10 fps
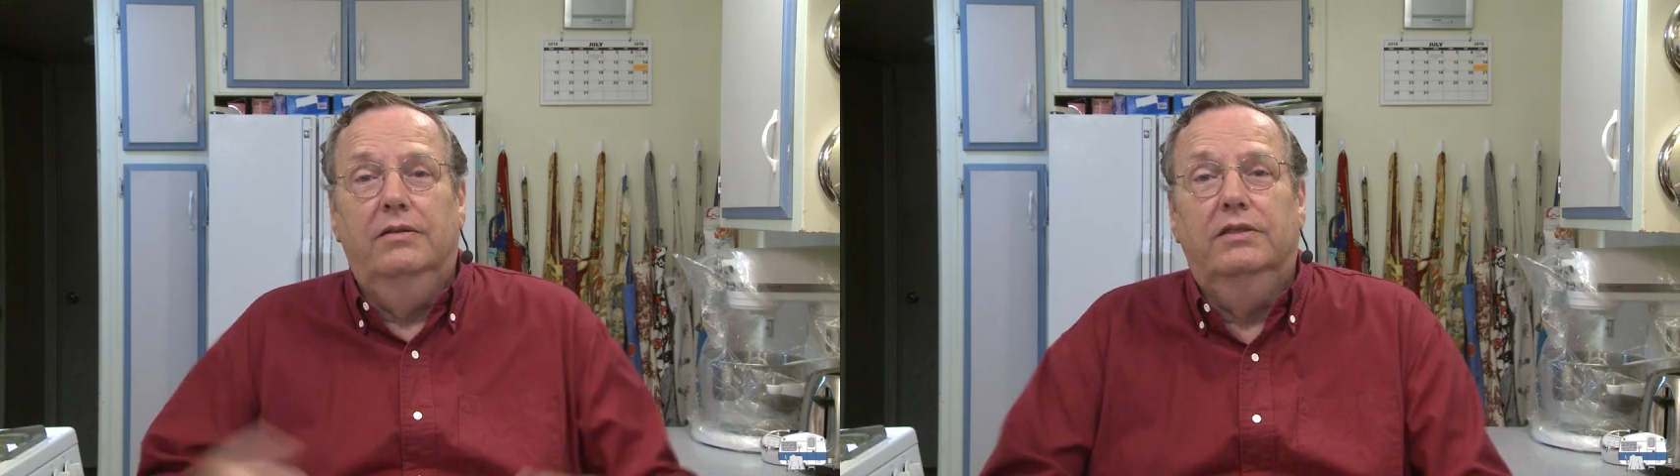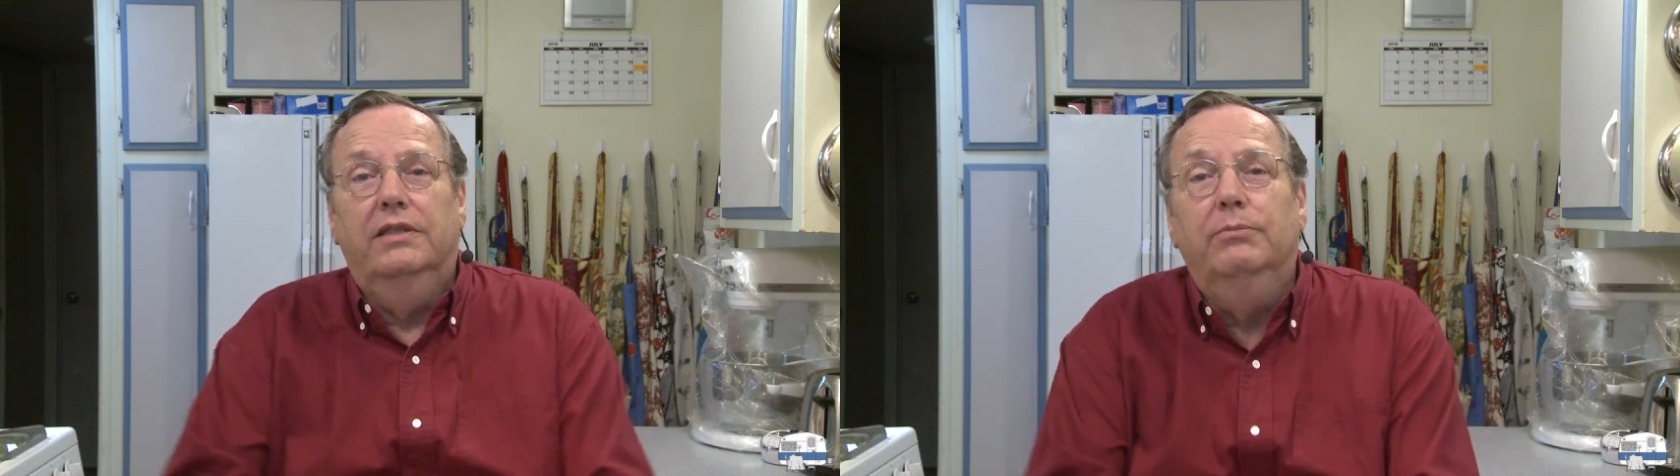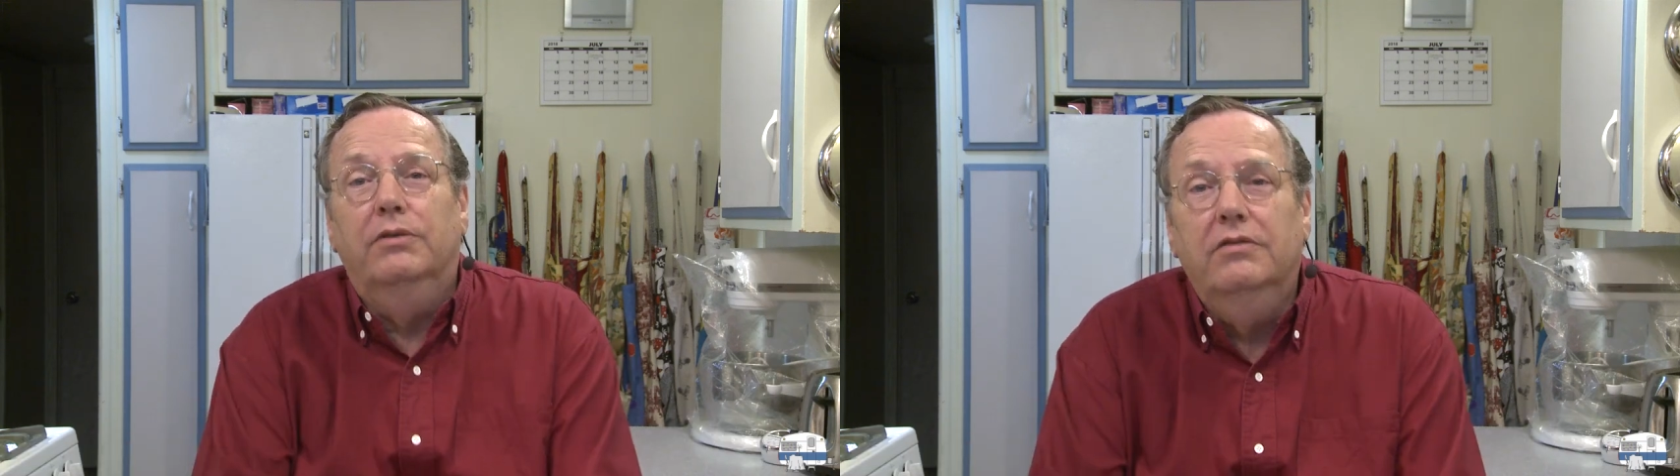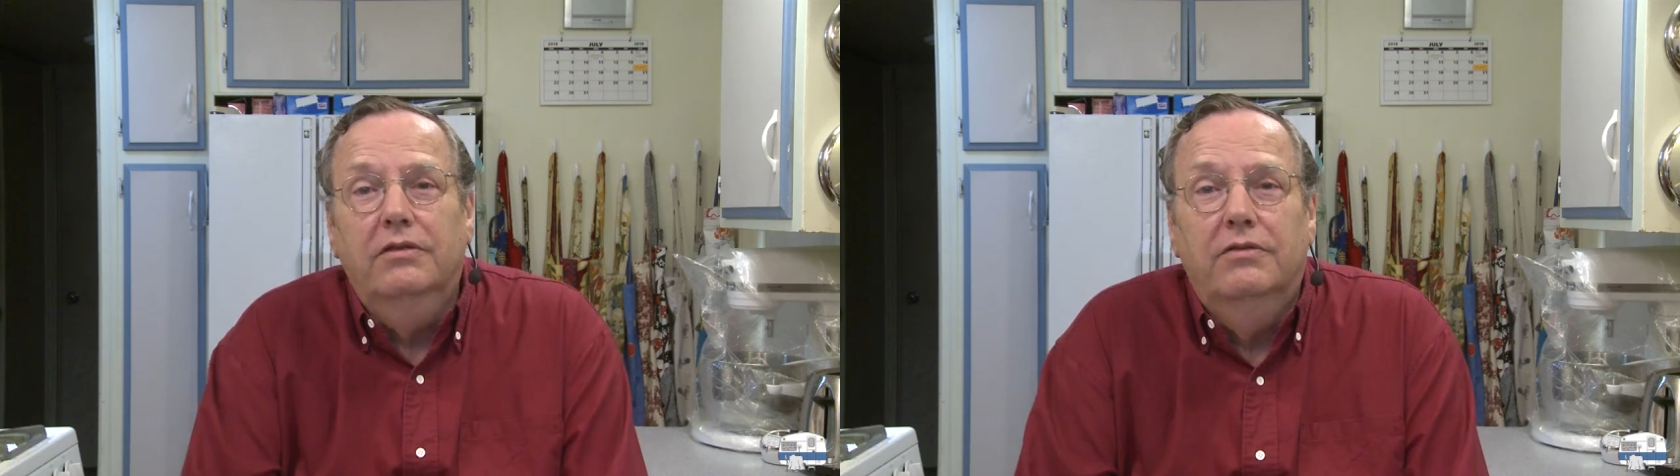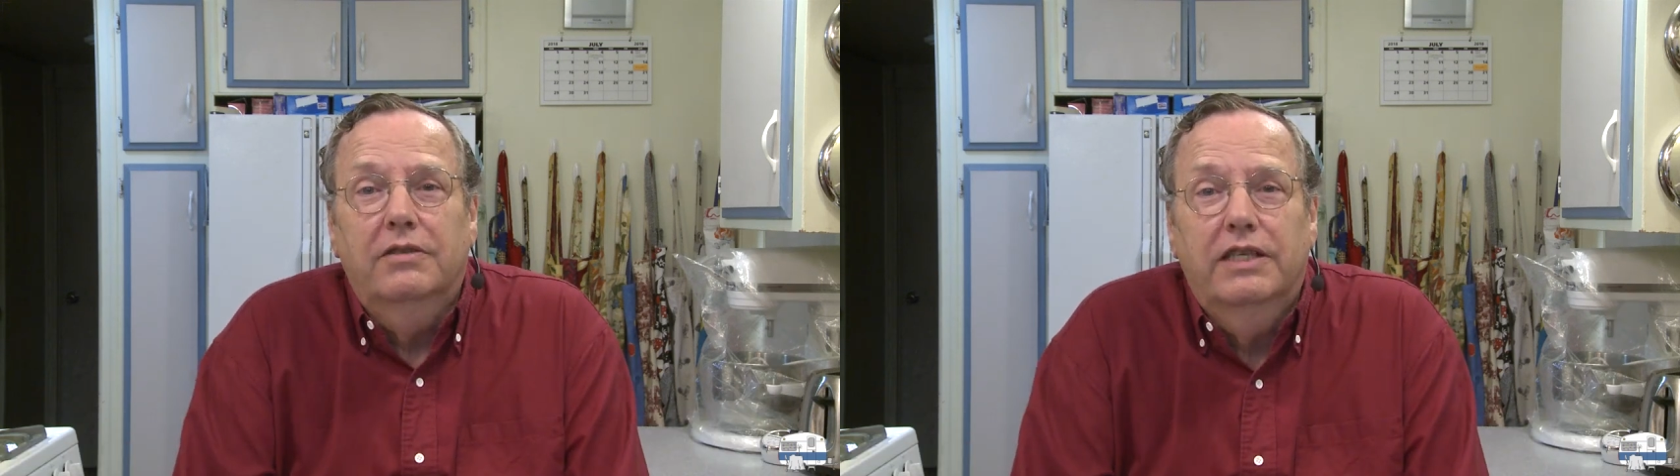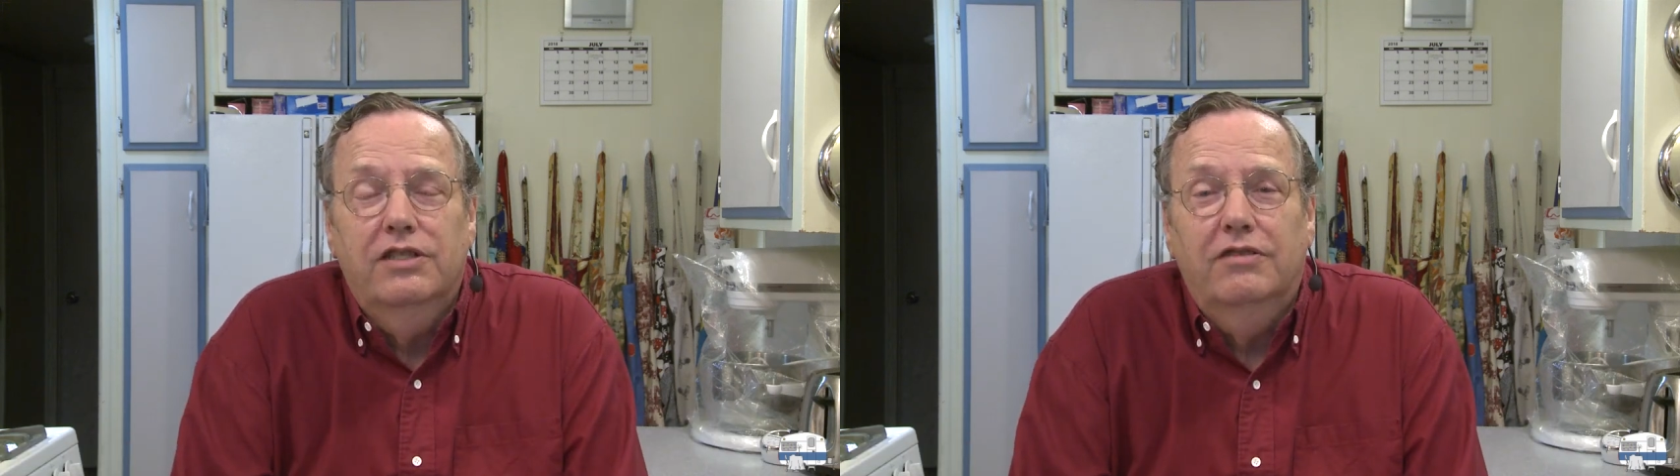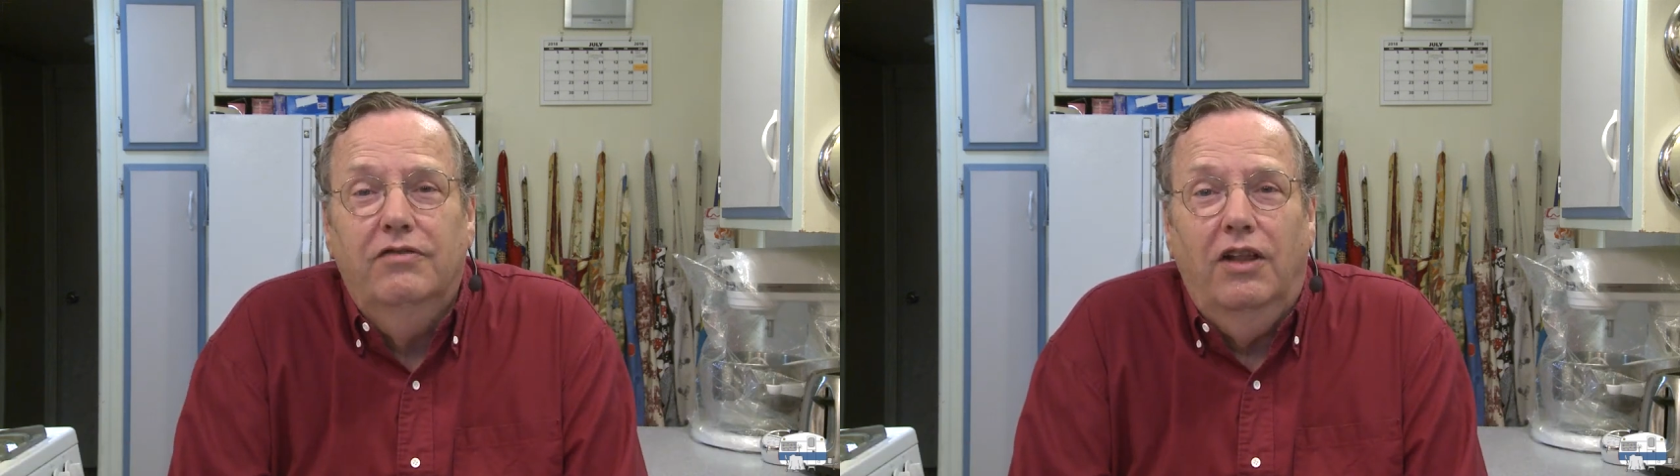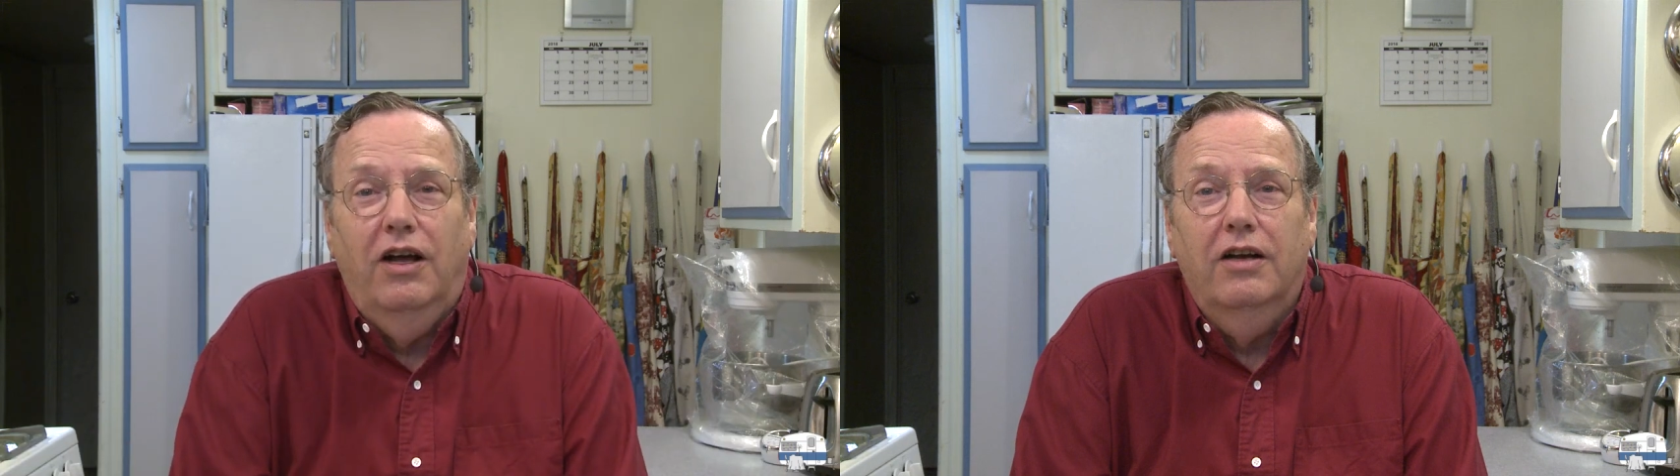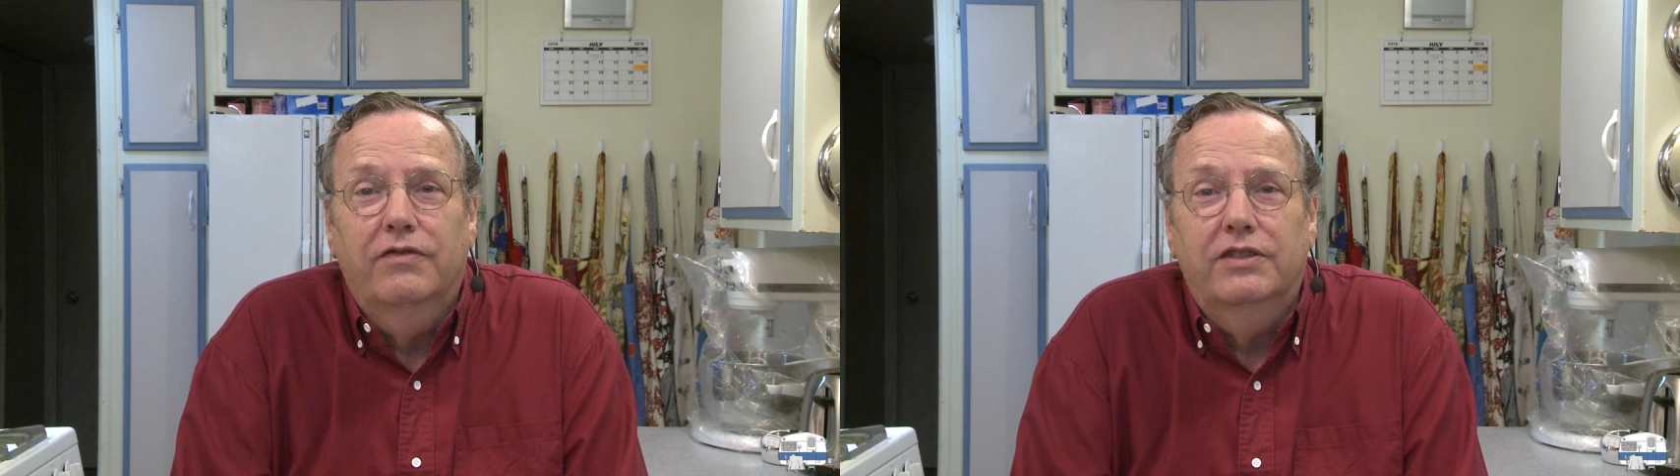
simple kitchen vlog